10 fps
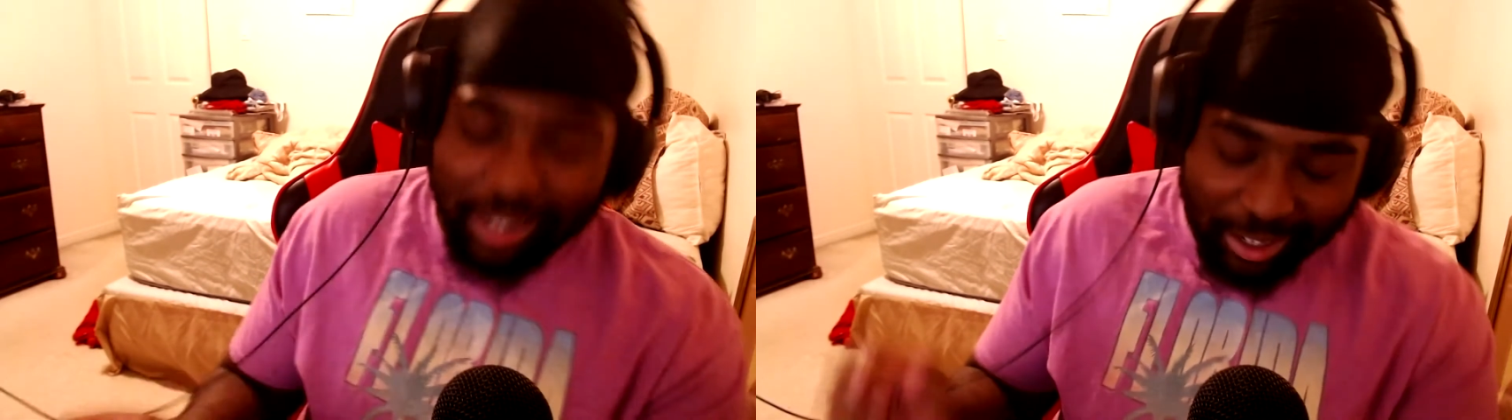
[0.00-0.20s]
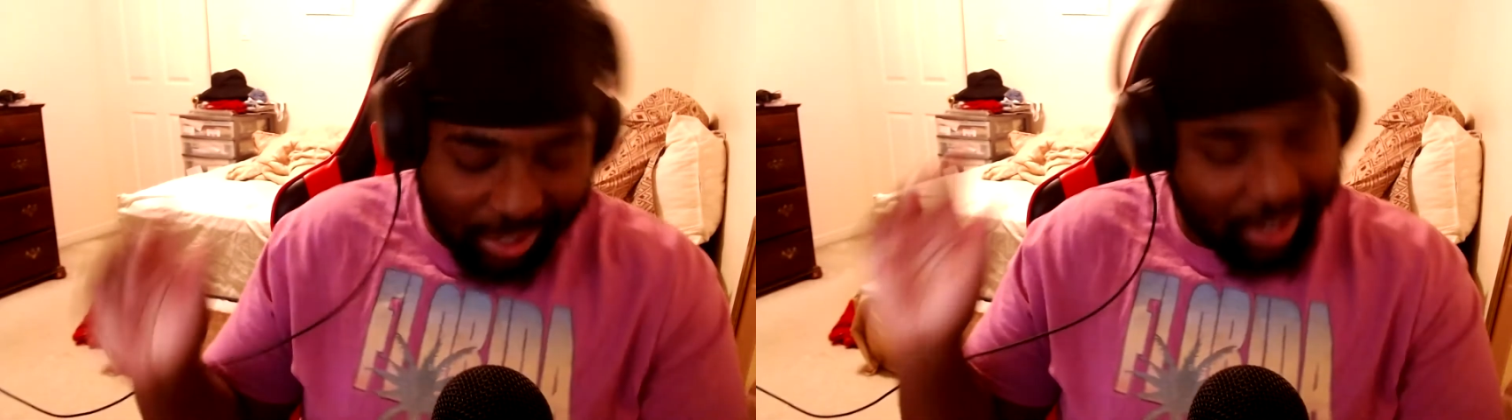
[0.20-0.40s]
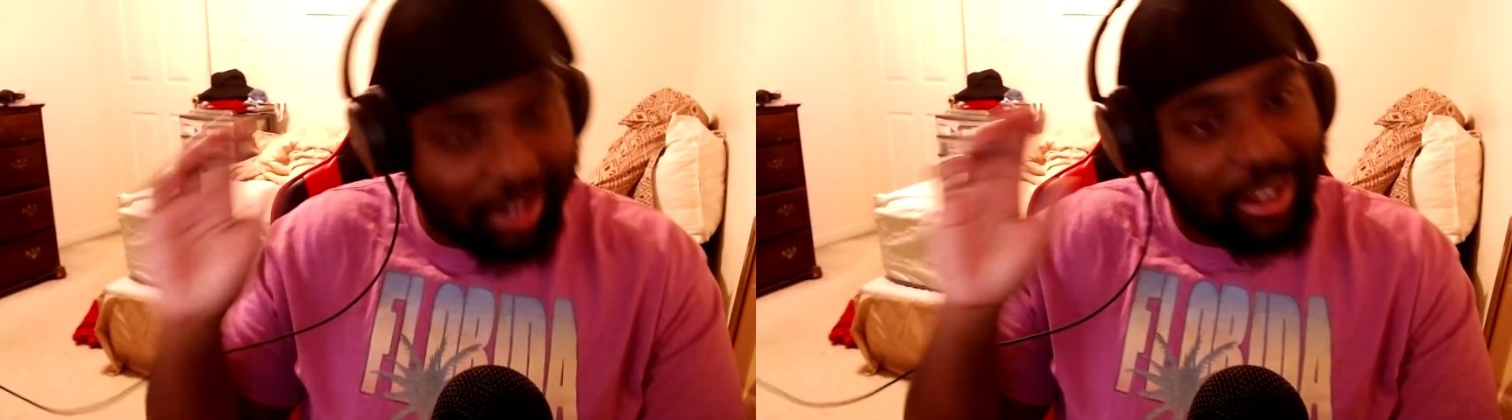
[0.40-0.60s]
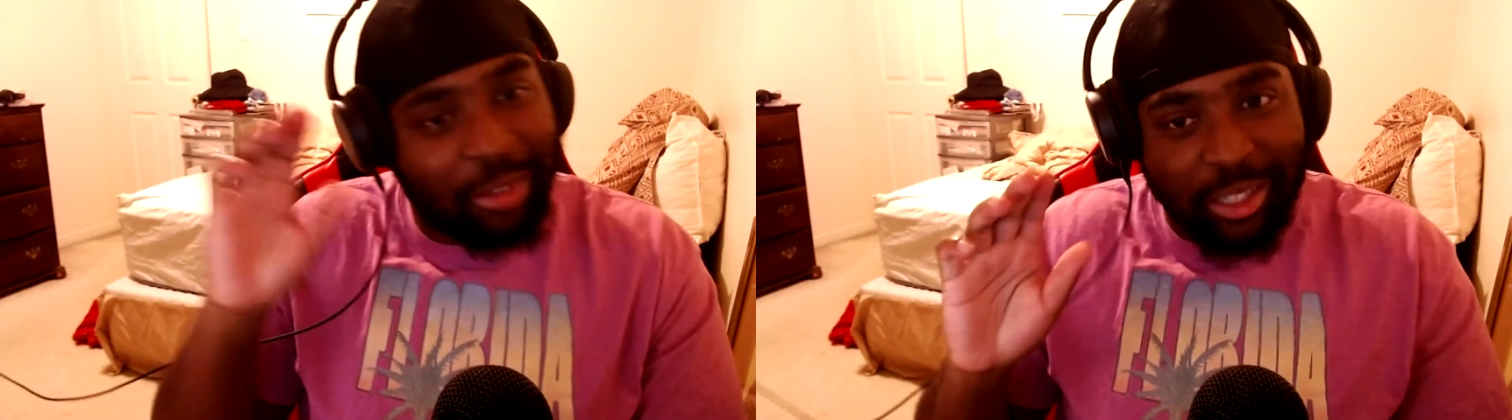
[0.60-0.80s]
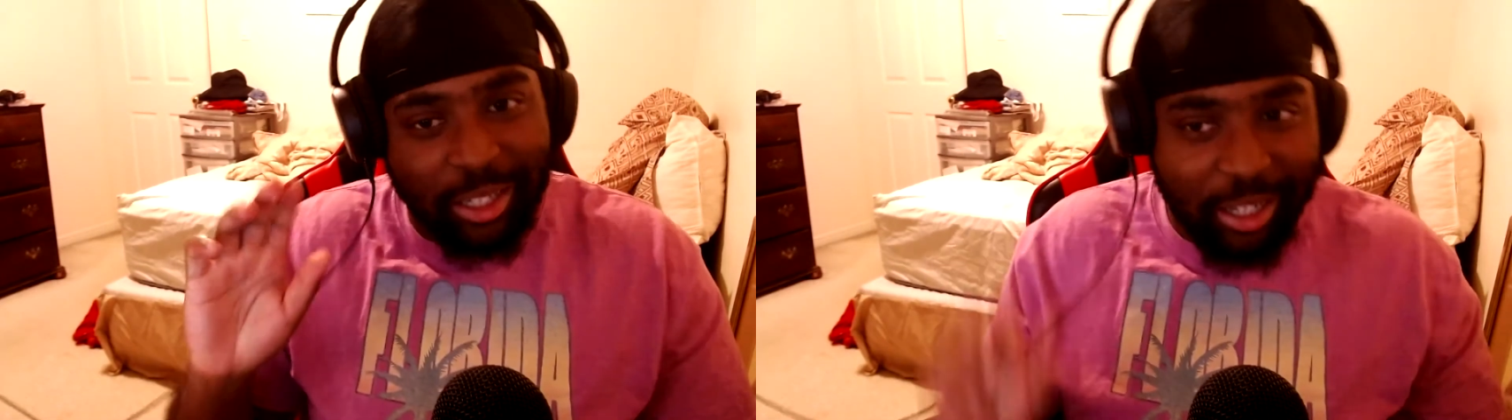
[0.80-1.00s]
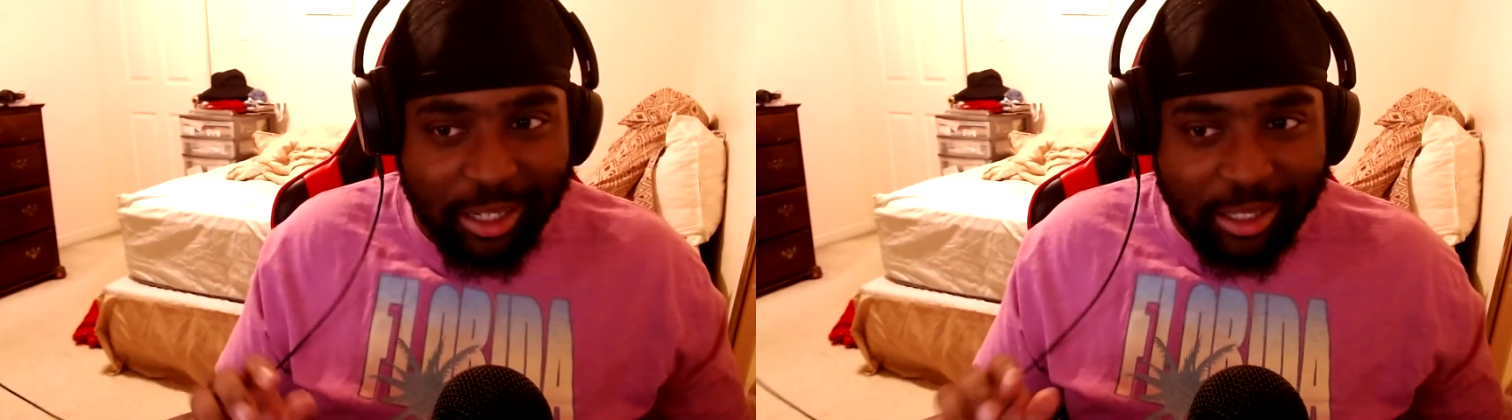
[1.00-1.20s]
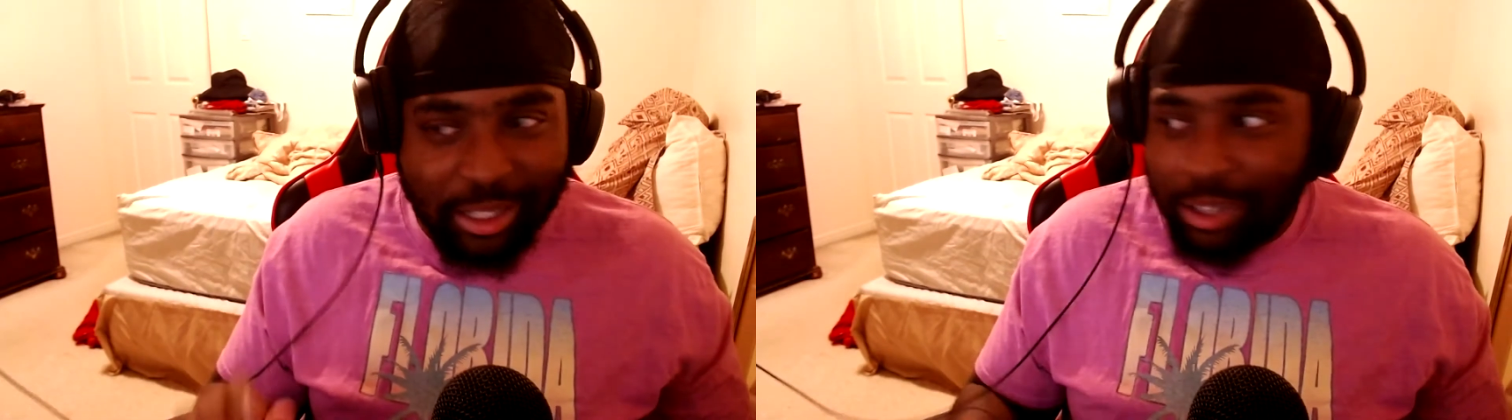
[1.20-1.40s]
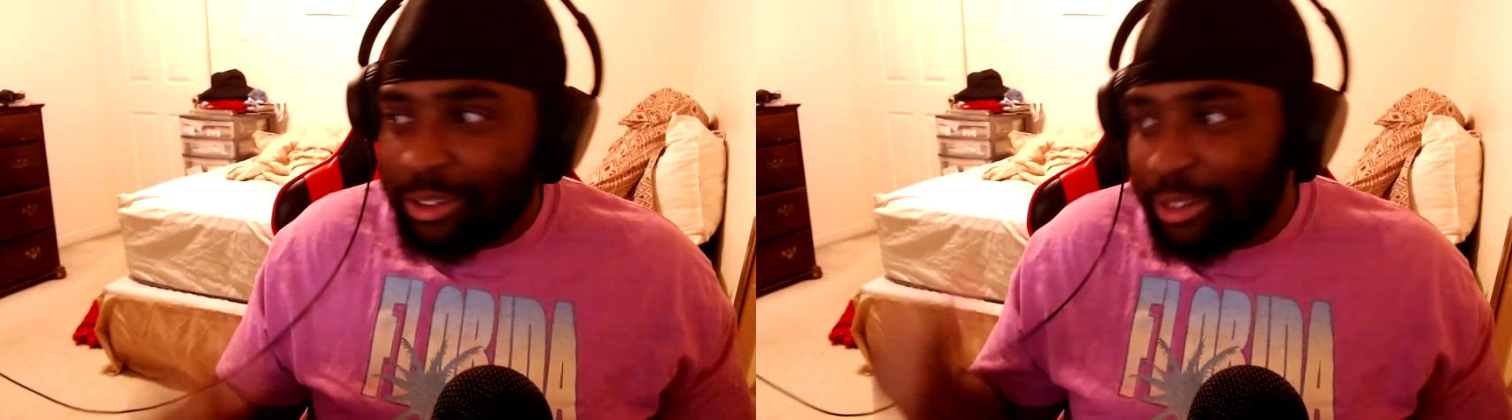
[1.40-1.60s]
And I'm gonna tell you guys
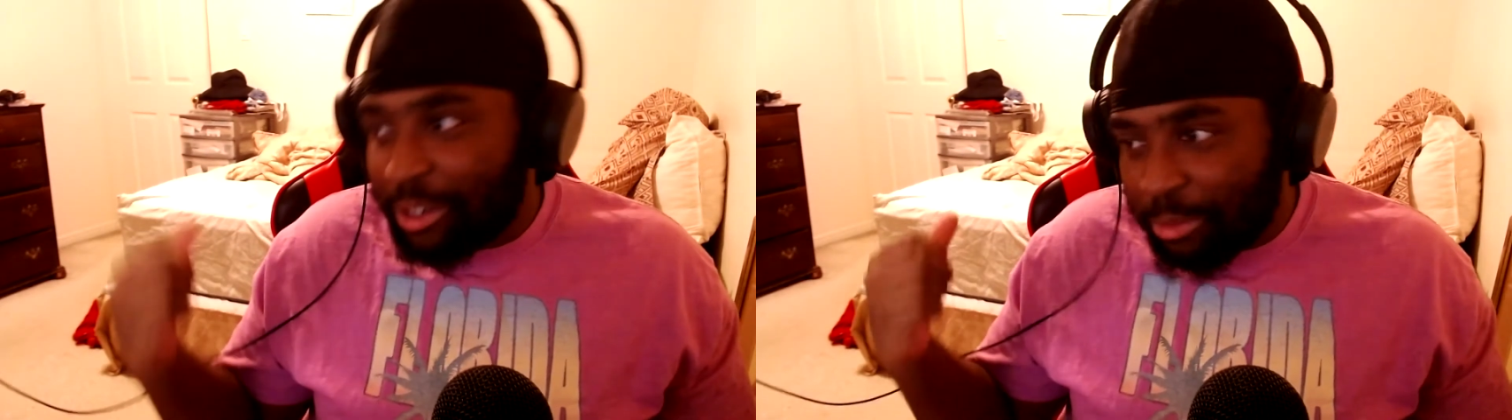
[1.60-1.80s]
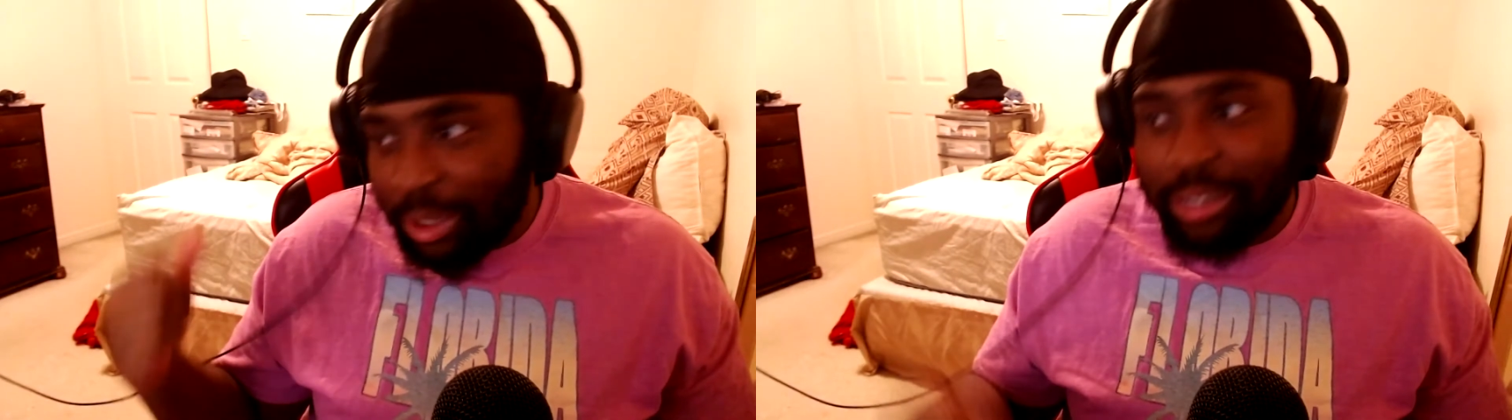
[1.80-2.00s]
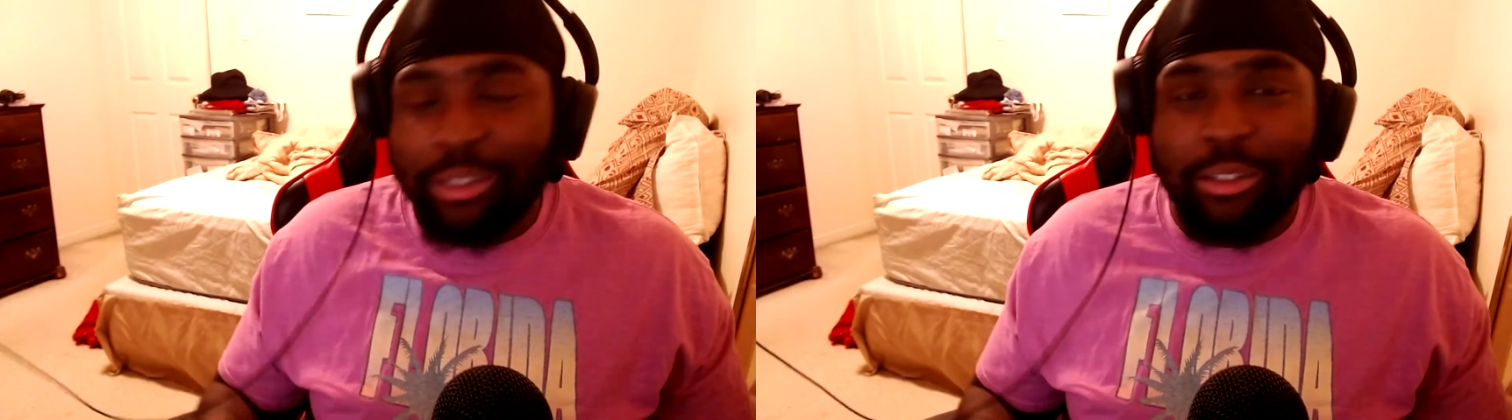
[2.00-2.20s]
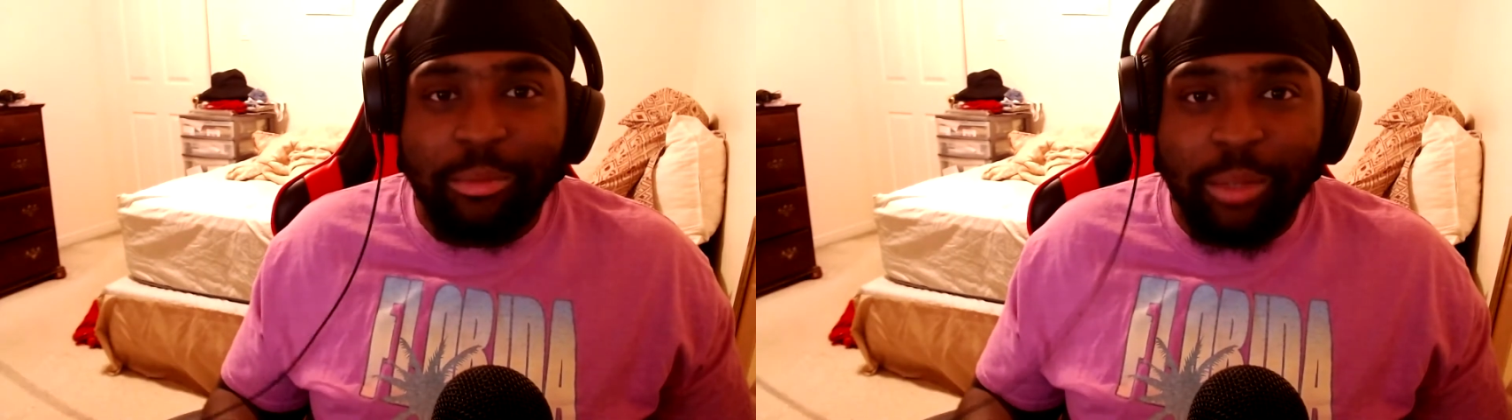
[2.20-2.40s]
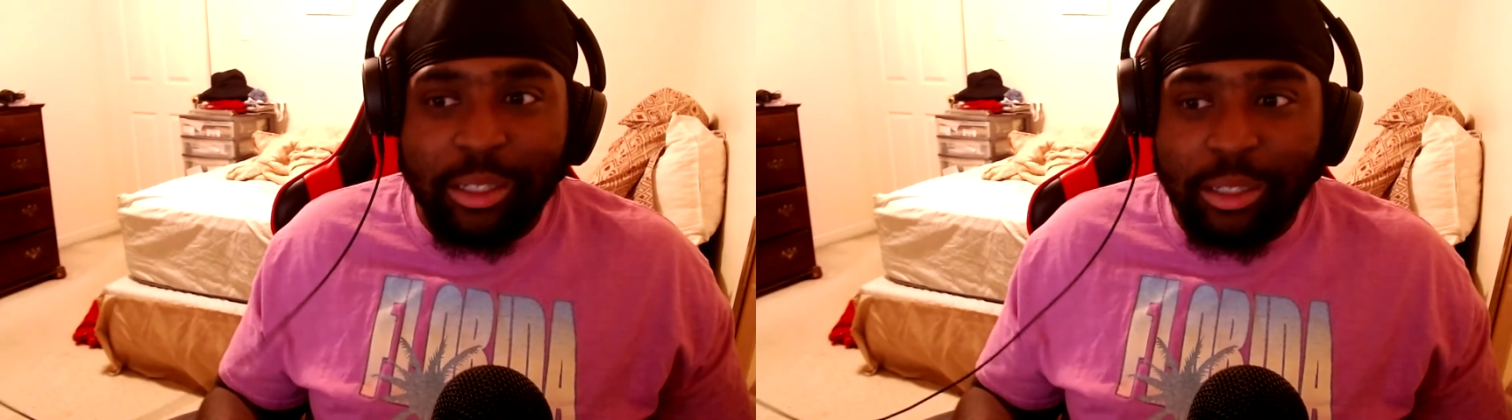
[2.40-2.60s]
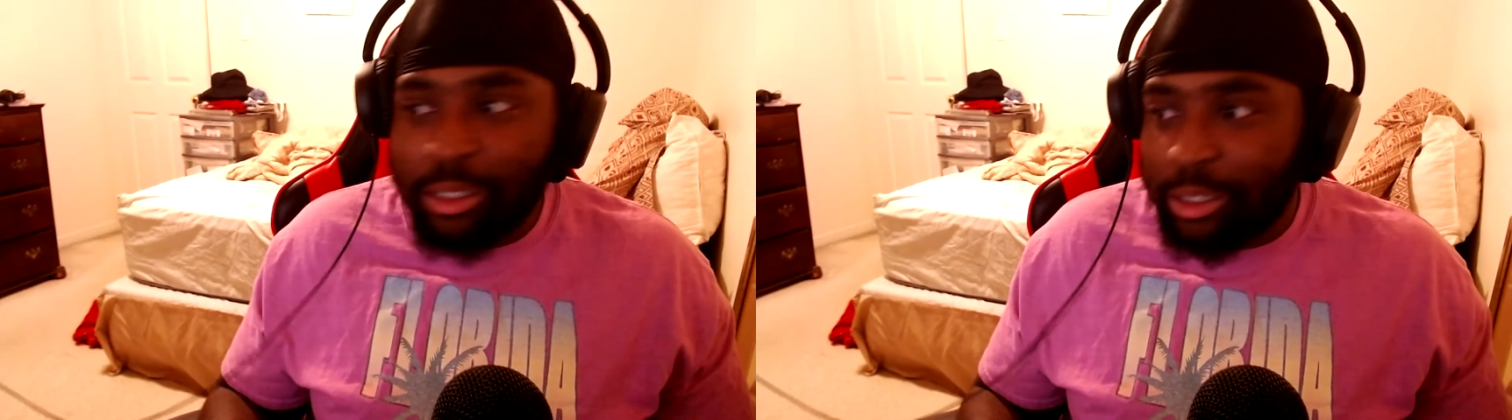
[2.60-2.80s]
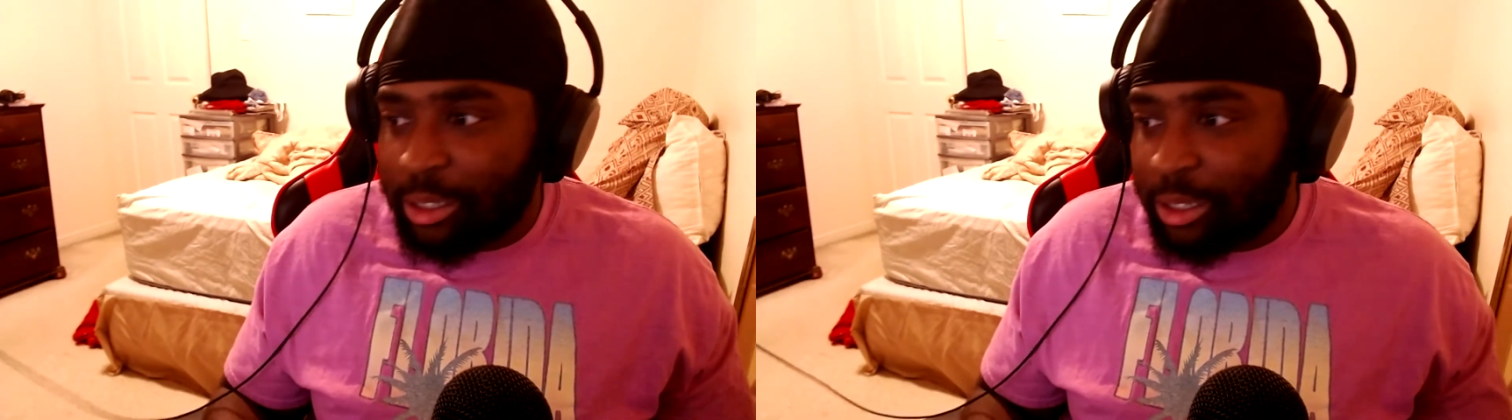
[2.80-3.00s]
now, the bed is still messy.